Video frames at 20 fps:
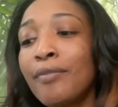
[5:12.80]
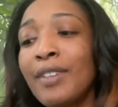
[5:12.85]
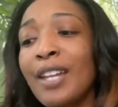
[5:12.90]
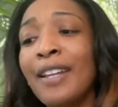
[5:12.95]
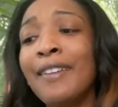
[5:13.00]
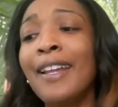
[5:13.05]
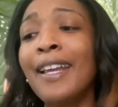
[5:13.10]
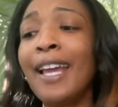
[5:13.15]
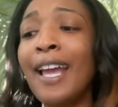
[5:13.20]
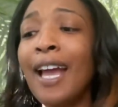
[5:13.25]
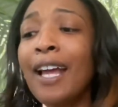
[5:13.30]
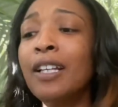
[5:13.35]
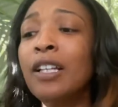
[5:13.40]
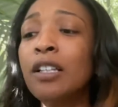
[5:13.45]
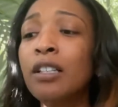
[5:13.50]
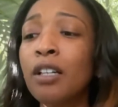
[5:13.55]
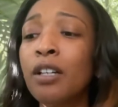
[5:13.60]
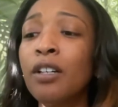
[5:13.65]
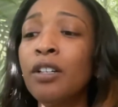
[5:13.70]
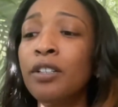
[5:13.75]
they had to
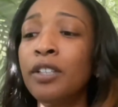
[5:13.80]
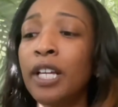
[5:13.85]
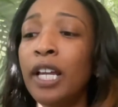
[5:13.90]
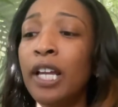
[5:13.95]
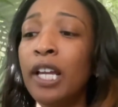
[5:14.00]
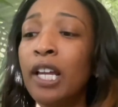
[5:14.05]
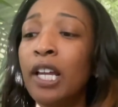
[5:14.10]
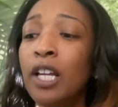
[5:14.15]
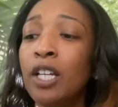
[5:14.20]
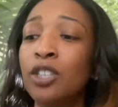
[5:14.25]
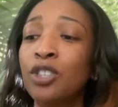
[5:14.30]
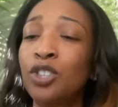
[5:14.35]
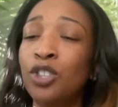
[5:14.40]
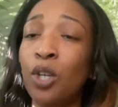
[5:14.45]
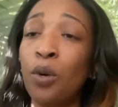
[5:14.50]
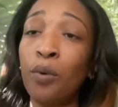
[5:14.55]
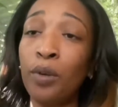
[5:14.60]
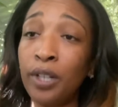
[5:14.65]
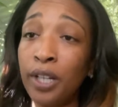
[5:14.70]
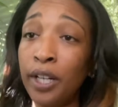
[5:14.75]
learn that
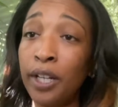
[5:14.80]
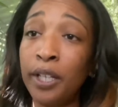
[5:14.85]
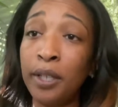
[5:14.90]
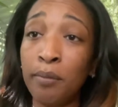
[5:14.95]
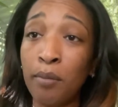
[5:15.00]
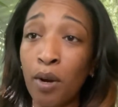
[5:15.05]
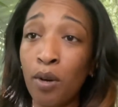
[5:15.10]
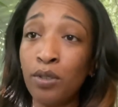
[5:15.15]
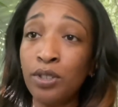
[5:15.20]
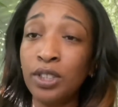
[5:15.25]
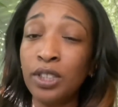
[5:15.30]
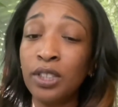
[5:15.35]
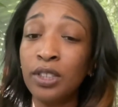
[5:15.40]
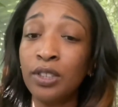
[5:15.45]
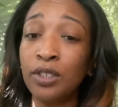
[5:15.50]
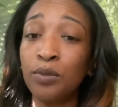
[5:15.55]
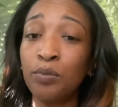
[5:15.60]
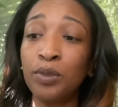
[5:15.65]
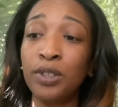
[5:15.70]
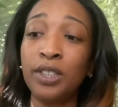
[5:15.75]
showing their
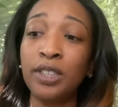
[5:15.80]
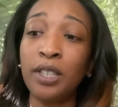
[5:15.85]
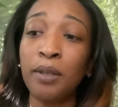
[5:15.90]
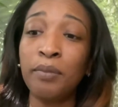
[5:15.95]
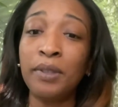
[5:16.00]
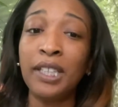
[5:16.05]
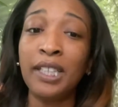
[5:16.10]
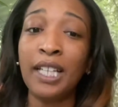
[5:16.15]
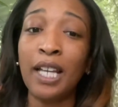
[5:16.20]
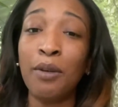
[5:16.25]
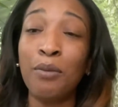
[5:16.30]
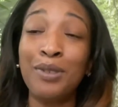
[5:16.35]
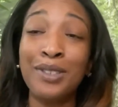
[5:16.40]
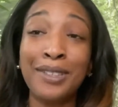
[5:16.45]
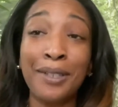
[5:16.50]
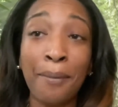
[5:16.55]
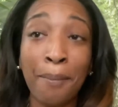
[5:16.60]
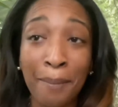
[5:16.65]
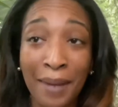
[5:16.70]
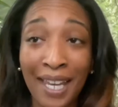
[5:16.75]
emotions was something that was
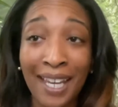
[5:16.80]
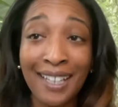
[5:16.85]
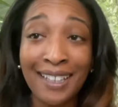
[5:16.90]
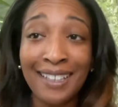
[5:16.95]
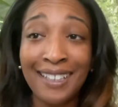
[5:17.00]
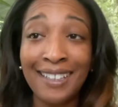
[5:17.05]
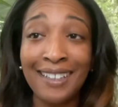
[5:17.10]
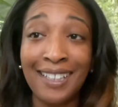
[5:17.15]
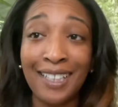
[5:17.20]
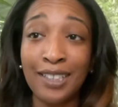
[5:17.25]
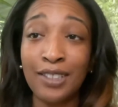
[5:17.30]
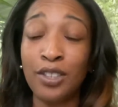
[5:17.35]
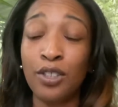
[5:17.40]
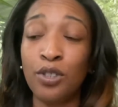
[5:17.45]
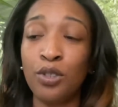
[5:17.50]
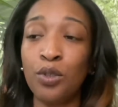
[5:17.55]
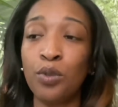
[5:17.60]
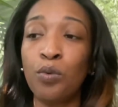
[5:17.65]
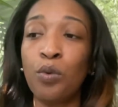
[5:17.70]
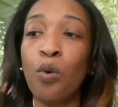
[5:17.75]
a manly thing to
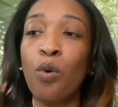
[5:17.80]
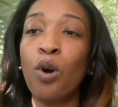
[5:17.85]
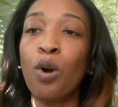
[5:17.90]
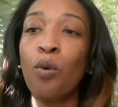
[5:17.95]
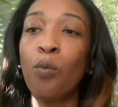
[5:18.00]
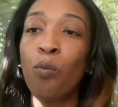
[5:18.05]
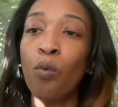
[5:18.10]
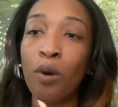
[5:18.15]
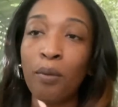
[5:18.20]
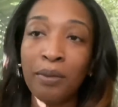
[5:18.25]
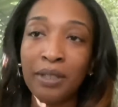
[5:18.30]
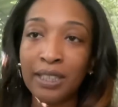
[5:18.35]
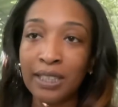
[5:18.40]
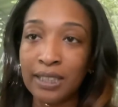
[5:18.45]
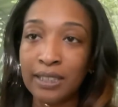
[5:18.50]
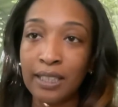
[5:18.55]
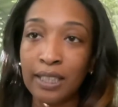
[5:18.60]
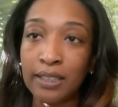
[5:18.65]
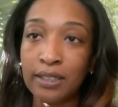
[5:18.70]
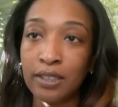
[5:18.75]
do or a womanly
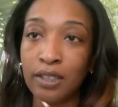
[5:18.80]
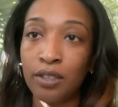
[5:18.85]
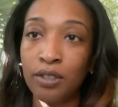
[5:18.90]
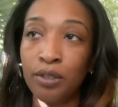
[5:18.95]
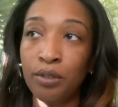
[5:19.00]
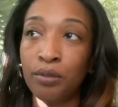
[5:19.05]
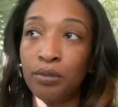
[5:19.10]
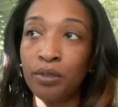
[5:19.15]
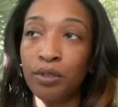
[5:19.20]
thing to do.